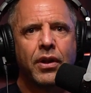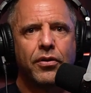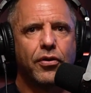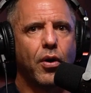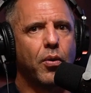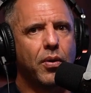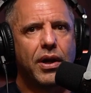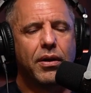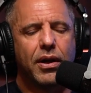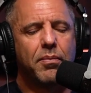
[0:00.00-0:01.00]
So
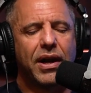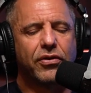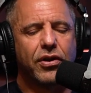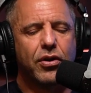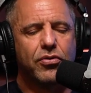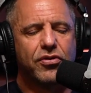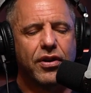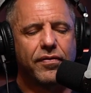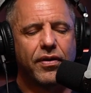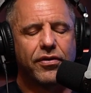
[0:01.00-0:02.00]
it makes a huge
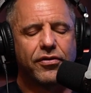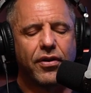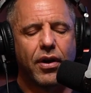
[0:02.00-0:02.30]
difference.